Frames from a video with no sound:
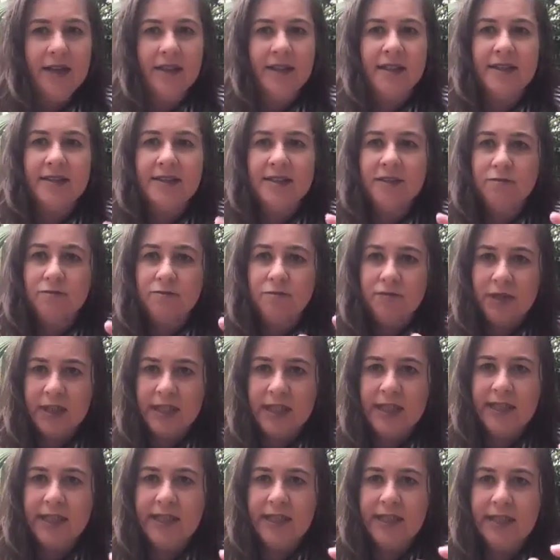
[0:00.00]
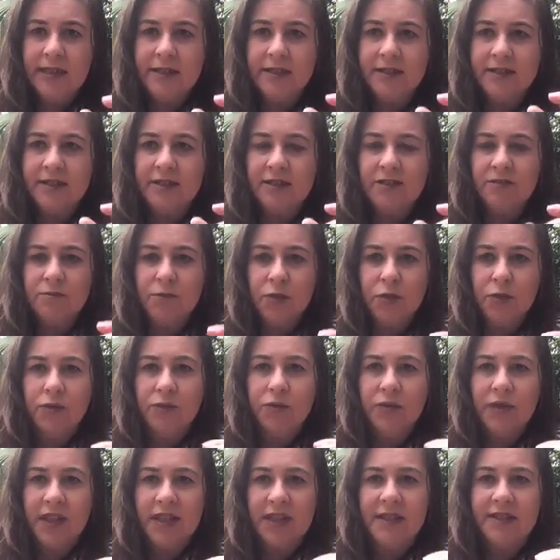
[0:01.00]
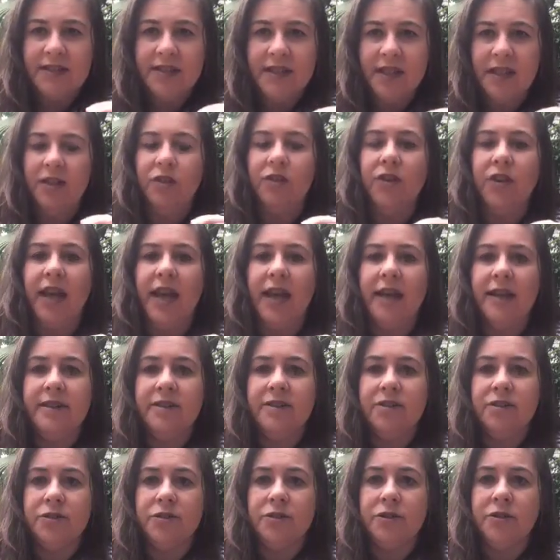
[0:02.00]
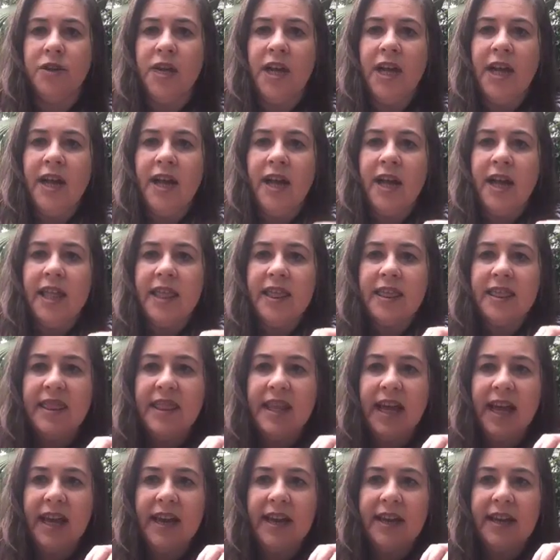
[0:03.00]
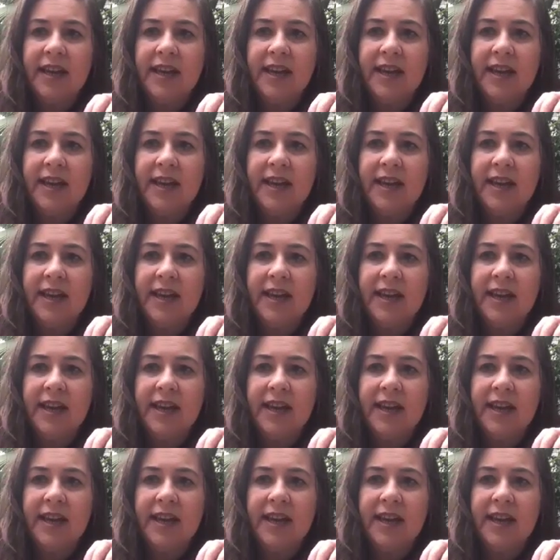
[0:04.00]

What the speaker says: some really small things that you can do that